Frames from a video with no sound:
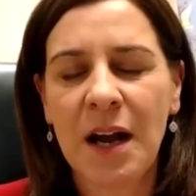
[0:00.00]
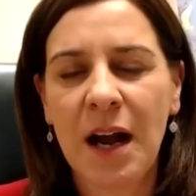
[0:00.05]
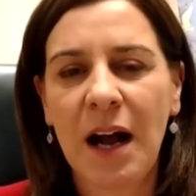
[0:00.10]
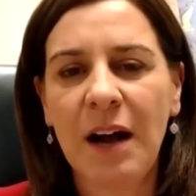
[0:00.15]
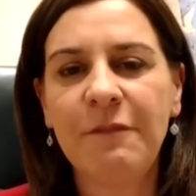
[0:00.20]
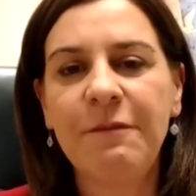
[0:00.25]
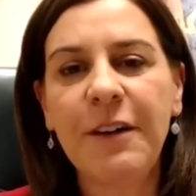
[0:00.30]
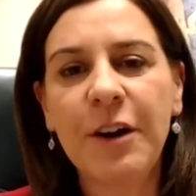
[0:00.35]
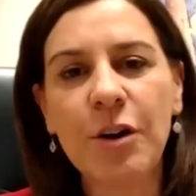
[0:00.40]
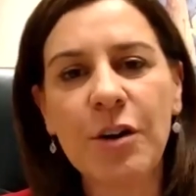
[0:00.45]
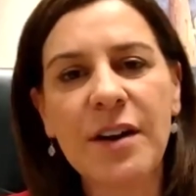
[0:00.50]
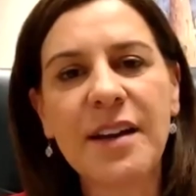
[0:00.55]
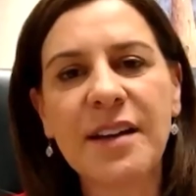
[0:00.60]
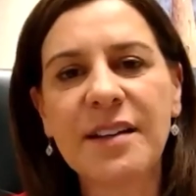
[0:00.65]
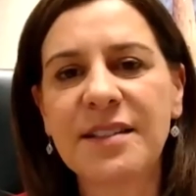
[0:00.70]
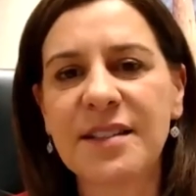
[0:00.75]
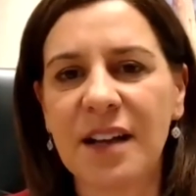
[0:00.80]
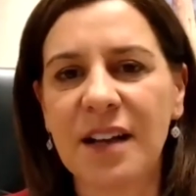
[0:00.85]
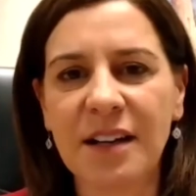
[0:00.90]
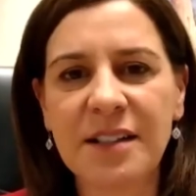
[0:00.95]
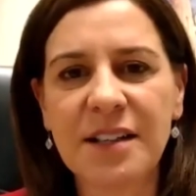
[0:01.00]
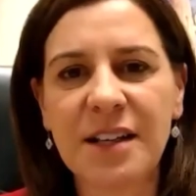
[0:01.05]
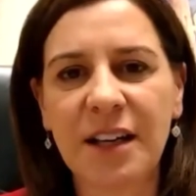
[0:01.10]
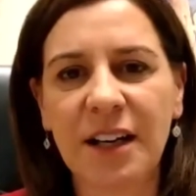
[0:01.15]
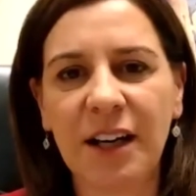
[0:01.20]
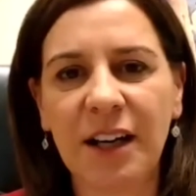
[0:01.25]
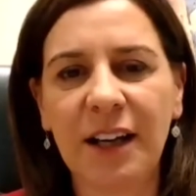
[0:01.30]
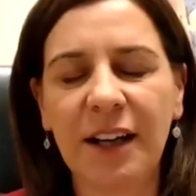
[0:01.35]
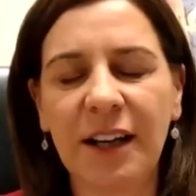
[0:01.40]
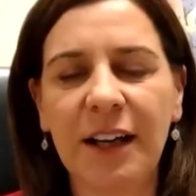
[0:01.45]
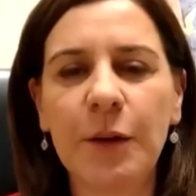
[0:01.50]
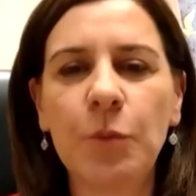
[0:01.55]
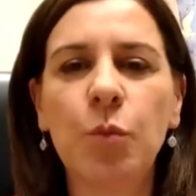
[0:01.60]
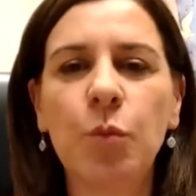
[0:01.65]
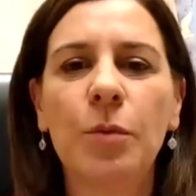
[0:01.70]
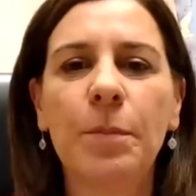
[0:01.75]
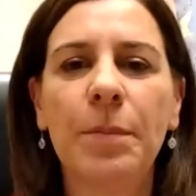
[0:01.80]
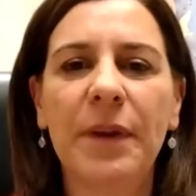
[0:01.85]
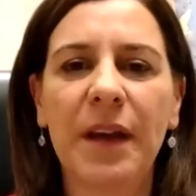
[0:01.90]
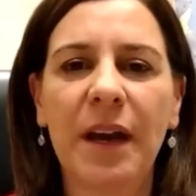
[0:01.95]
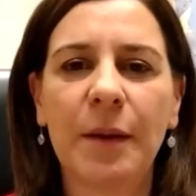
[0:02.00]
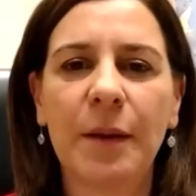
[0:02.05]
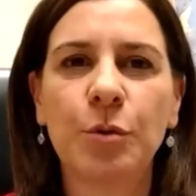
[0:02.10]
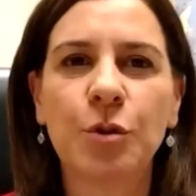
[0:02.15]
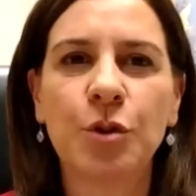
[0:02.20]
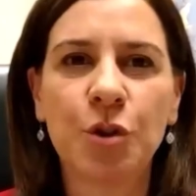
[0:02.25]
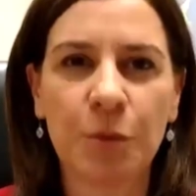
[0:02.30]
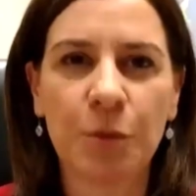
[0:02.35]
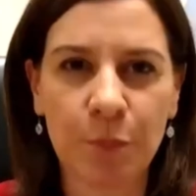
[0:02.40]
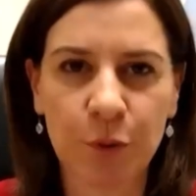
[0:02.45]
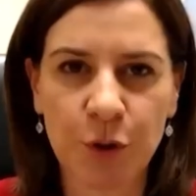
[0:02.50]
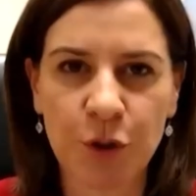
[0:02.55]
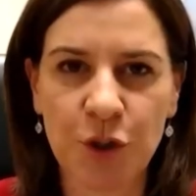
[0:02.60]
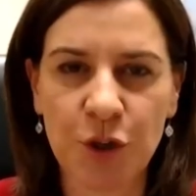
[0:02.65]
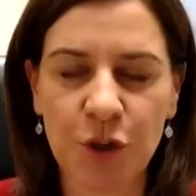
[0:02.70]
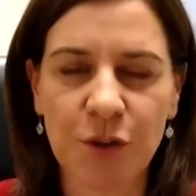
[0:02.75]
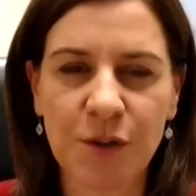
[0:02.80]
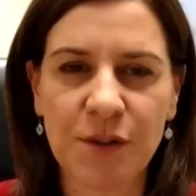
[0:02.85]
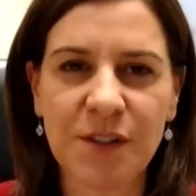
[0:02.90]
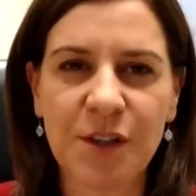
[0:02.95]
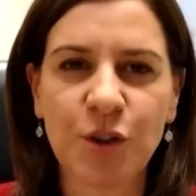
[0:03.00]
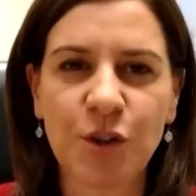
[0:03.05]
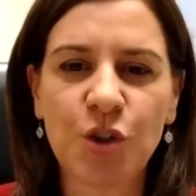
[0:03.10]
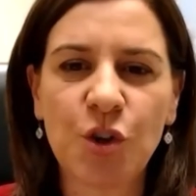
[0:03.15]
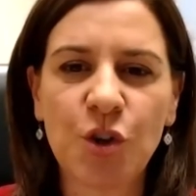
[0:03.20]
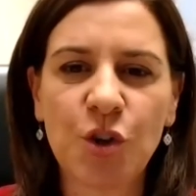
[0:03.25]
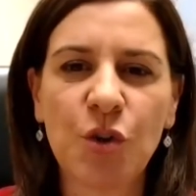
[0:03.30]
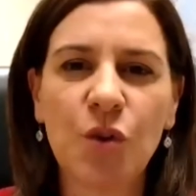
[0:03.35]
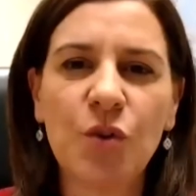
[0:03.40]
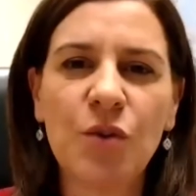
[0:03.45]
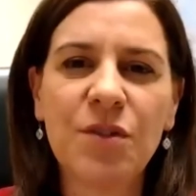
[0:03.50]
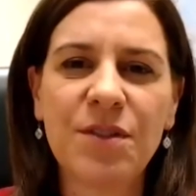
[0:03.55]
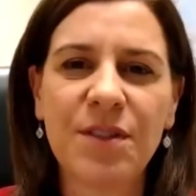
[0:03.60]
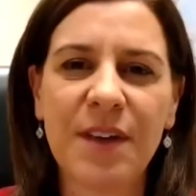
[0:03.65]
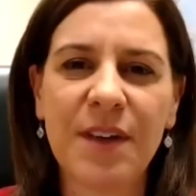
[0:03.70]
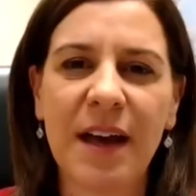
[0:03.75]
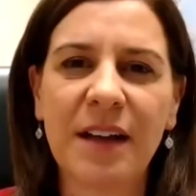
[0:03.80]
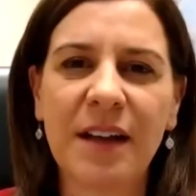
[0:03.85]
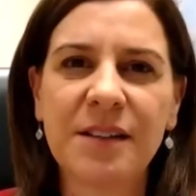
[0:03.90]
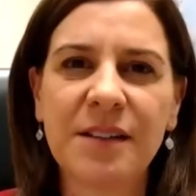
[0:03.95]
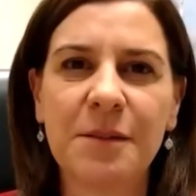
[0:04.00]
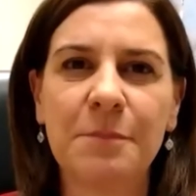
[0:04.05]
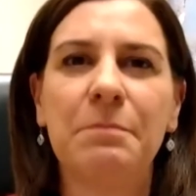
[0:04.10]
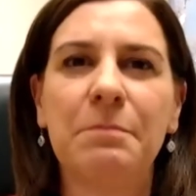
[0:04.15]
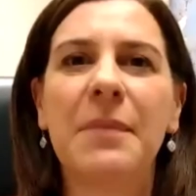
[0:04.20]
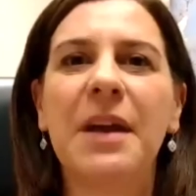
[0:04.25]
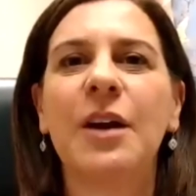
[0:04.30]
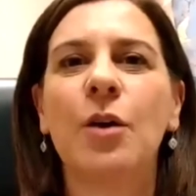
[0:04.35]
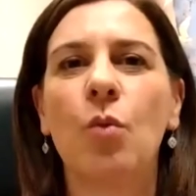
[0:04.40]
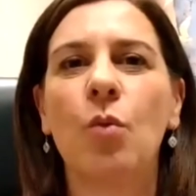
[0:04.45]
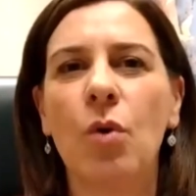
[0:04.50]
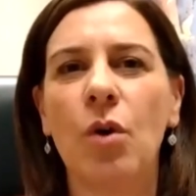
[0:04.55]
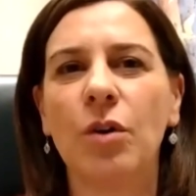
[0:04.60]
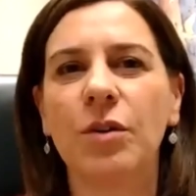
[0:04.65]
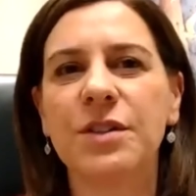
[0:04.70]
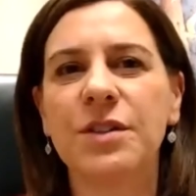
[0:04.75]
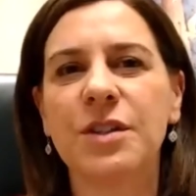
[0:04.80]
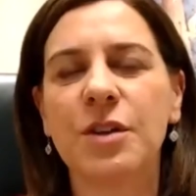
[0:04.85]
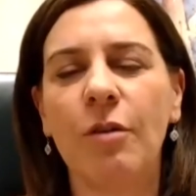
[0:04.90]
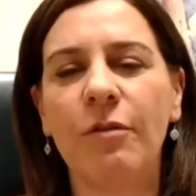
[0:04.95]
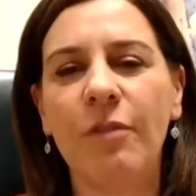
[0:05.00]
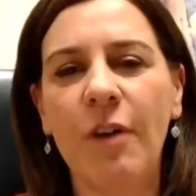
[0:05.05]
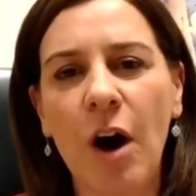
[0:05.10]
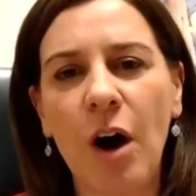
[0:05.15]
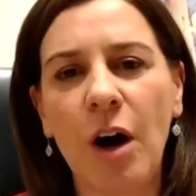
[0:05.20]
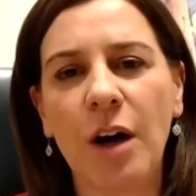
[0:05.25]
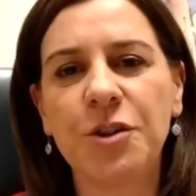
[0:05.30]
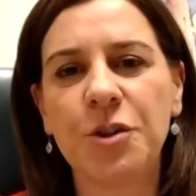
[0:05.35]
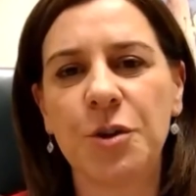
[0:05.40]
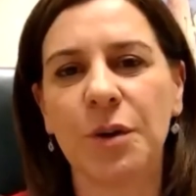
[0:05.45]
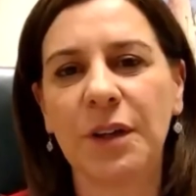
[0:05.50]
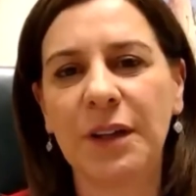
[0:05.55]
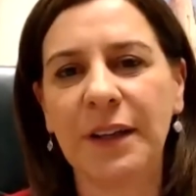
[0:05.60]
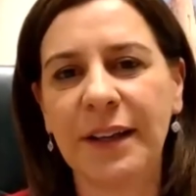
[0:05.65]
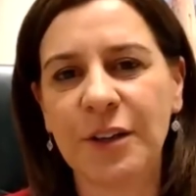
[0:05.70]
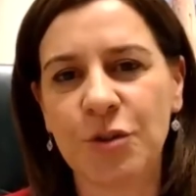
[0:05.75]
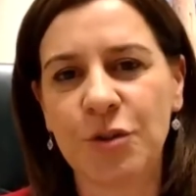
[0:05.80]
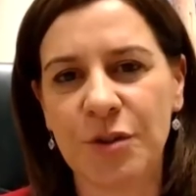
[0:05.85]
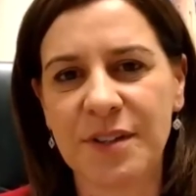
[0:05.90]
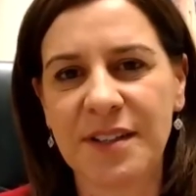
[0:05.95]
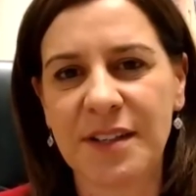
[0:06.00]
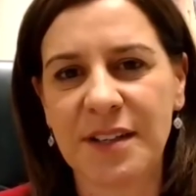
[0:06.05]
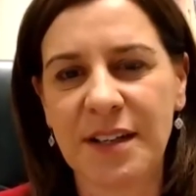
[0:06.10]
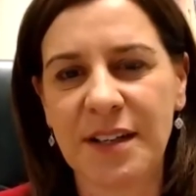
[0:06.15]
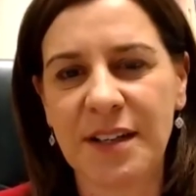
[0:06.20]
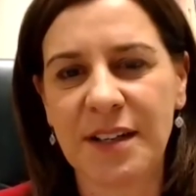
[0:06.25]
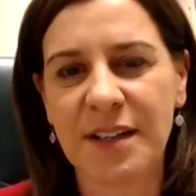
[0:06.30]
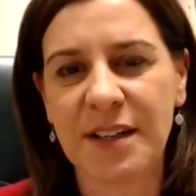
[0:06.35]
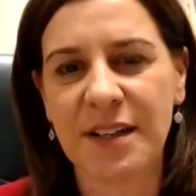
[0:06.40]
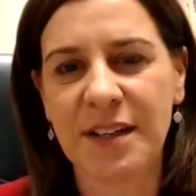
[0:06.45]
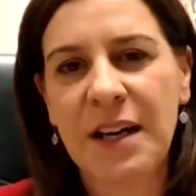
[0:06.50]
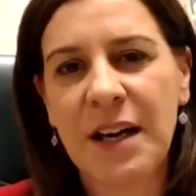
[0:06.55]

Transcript: Very excitingly, it will be able to produce 2,000 megawatts of hydroelectricity,